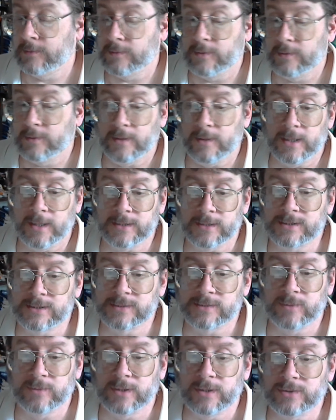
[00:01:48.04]

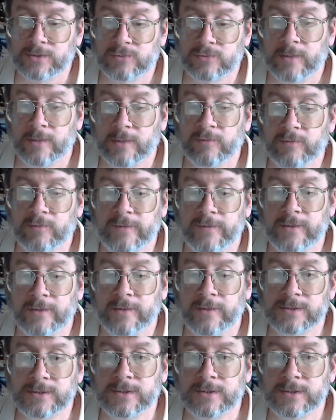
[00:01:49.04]
That's what Trump refuses